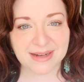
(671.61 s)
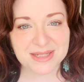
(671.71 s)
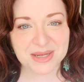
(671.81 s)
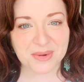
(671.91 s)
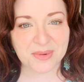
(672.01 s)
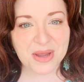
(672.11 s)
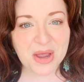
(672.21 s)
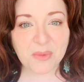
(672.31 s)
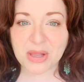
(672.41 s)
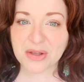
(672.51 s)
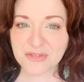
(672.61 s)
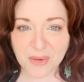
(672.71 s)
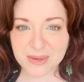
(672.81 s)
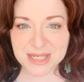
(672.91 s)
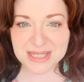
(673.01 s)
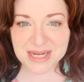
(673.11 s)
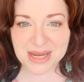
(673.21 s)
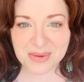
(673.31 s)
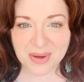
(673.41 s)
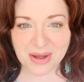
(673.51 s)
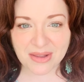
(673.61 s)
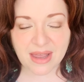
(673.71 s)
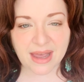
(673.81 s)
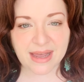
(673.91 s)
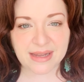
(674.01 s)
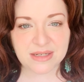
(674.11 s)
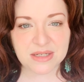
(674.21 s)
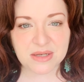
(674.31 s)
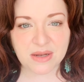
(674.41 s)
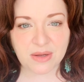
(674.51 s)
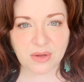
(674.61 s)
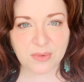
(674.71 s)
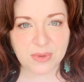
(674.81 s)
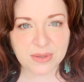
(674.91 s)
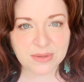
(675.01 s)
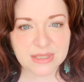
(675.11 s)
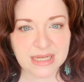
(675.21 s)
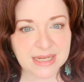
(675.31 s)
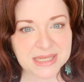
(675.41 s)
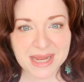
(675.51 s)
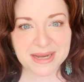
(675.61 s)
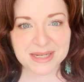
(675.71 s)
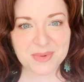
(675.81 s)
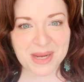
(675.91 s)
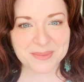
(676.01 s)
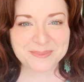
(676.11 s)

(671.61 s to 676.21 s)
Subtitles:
So we look forward to seeing you all, and you will see us again next week.